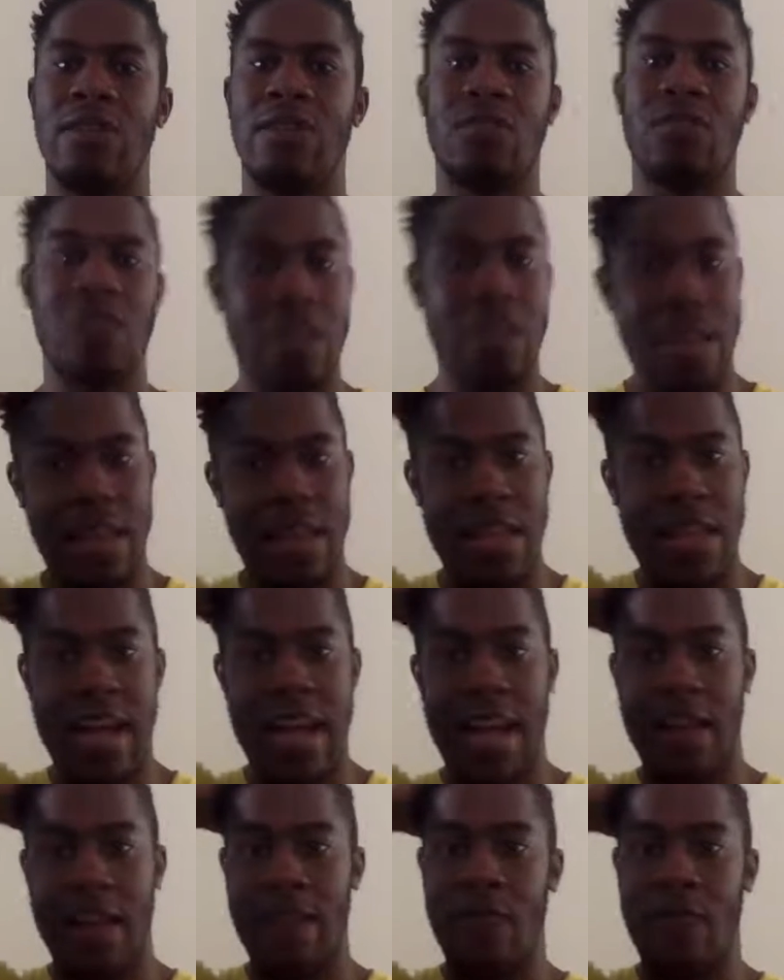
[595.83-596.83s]
Shit like
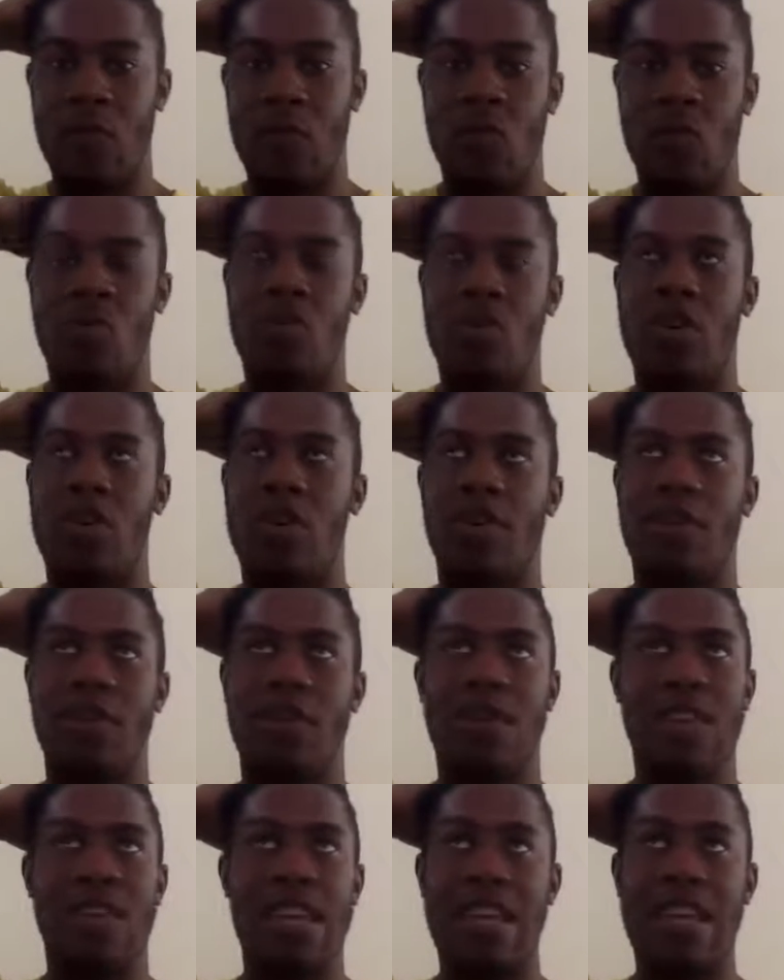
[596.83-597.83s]
that. Or
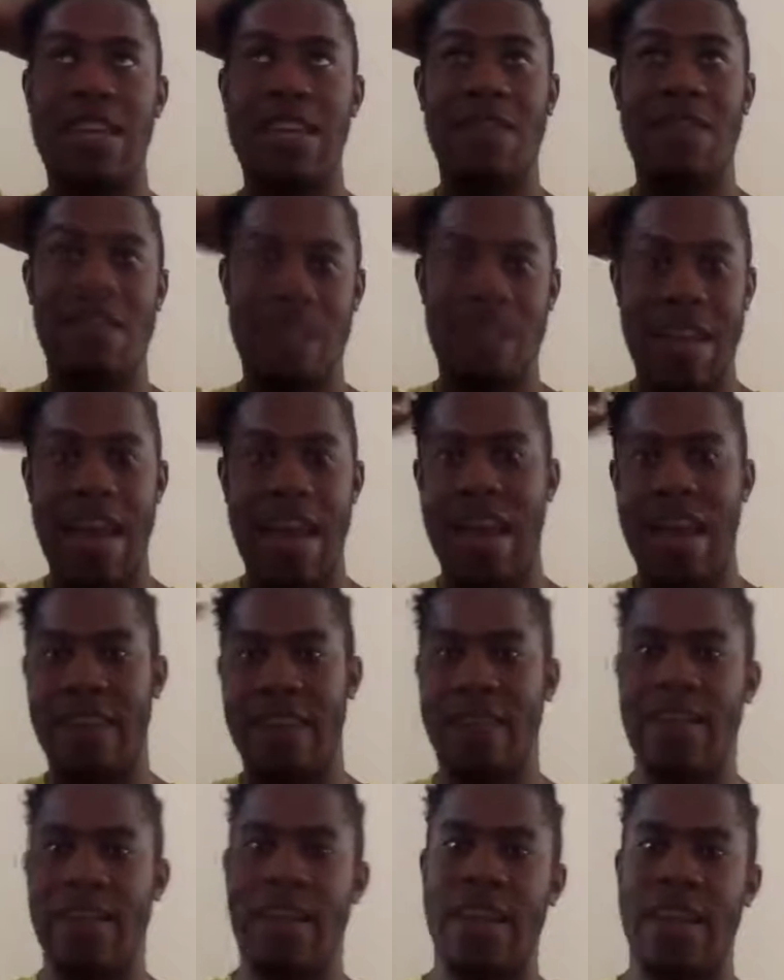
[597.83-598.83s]
fucking even
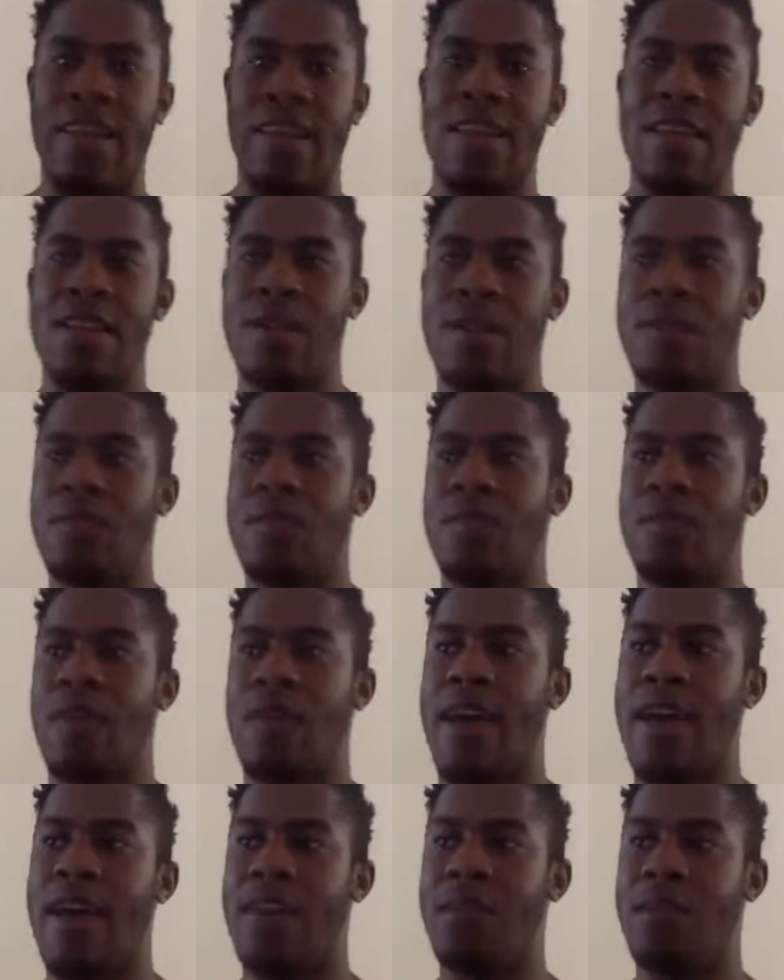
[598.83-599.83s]
gas. Like
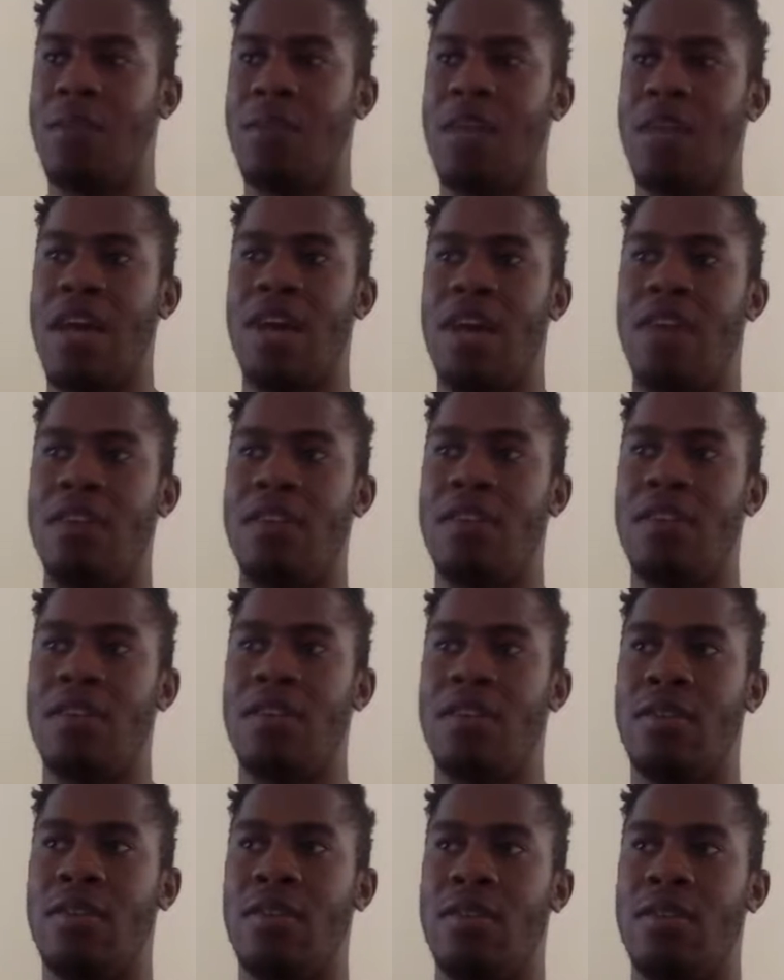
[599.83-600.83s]
gas
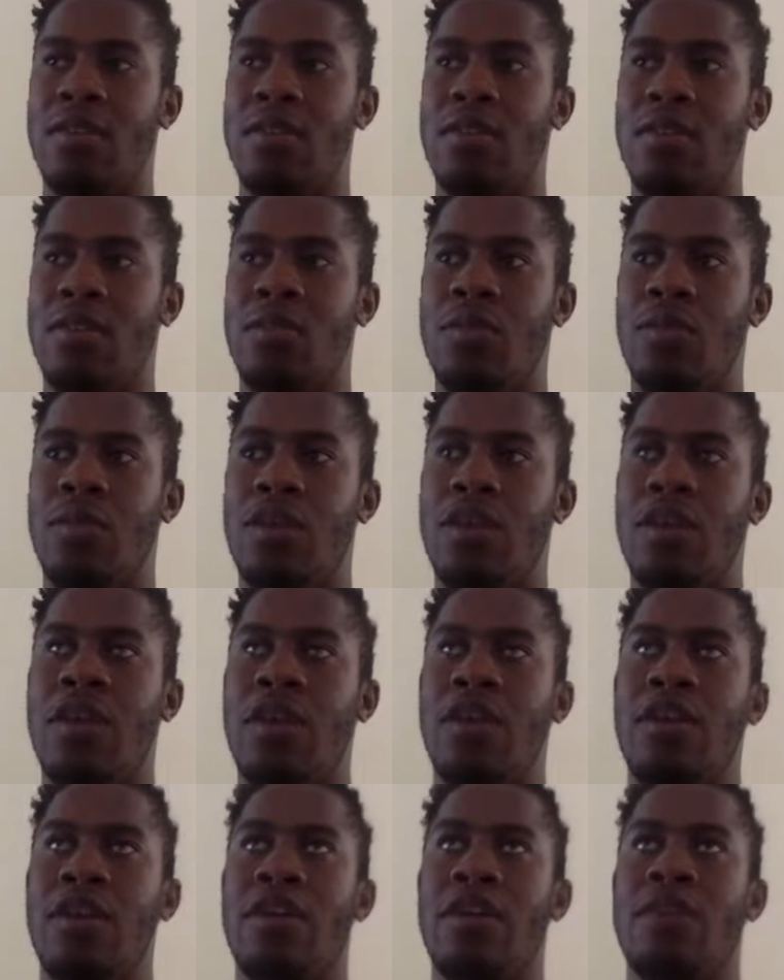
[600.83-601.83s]

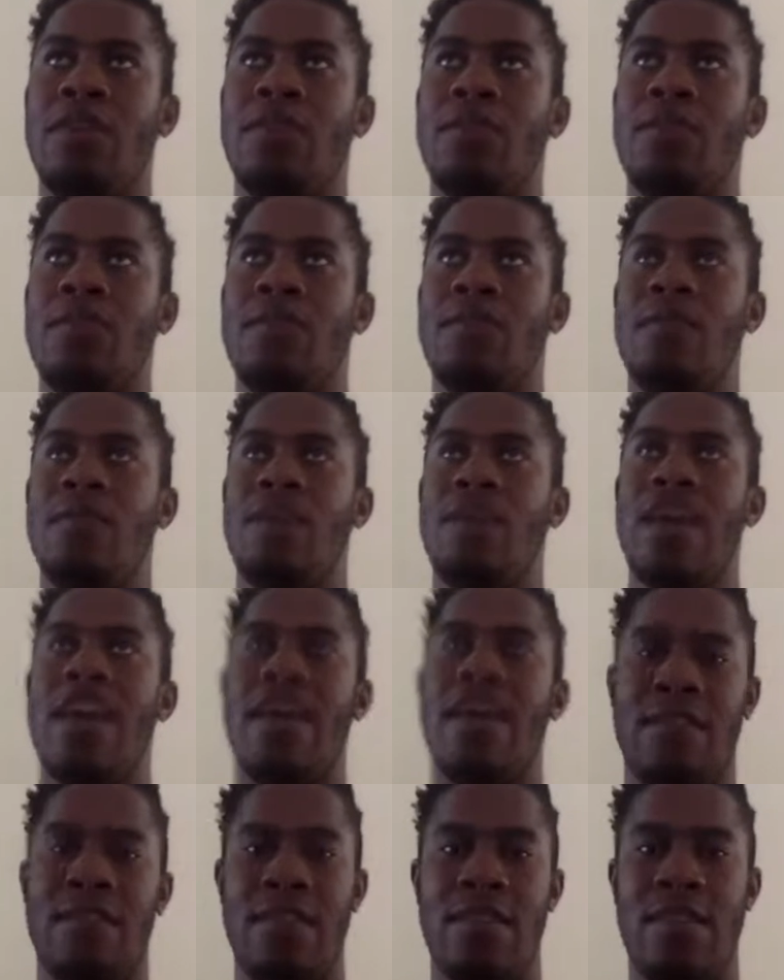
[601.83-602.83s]
where
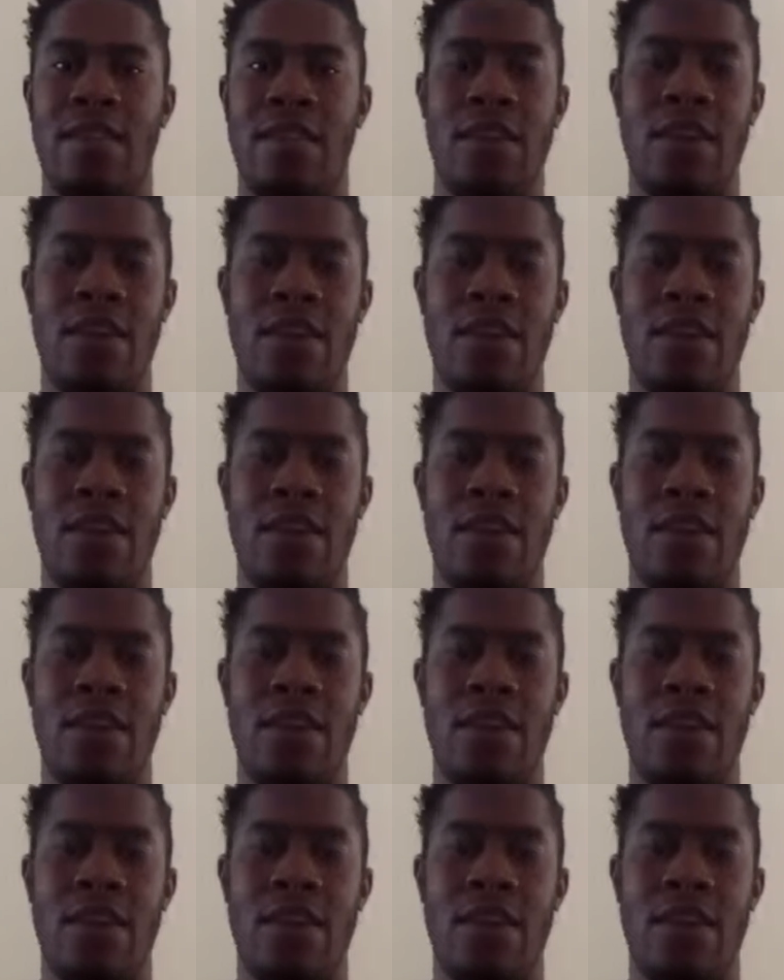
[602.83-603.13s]
gas in an